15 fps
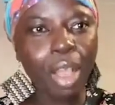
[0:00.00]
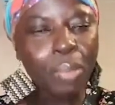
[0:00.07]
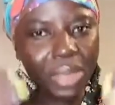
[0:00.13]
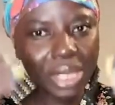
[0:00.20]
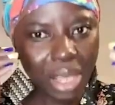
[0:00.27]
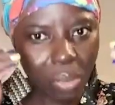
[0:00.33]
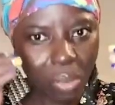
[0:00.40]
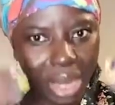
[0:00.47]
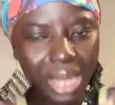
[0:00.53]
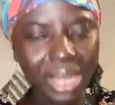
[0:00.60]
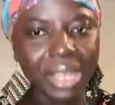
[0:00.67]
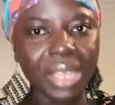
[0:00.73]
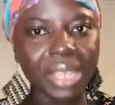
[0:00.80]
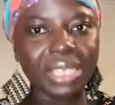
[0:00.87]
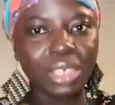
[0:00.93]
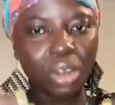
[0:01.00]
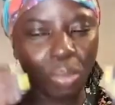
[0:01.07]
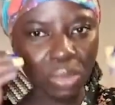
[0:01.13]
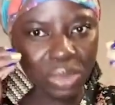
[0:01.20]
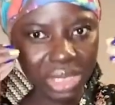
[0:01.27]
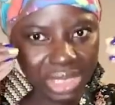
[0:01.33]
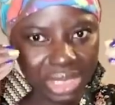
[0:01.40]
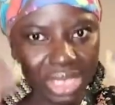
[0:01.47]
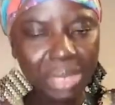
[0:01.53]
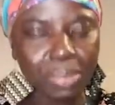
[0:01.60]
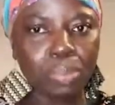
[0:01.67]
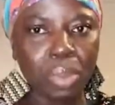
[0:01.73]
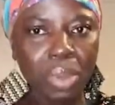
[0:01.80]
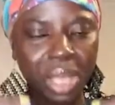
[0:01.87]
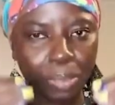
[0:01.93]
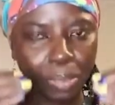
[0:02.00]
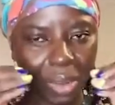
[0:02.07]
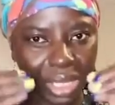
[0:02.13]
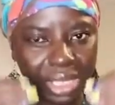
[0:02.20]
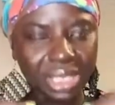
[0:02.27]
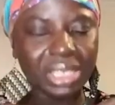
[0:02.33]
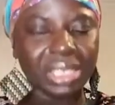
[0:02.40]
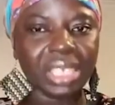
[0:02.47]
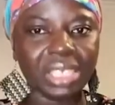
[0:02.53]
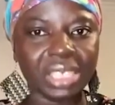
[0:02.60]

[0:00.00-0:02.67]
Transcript: well educated, deep politics,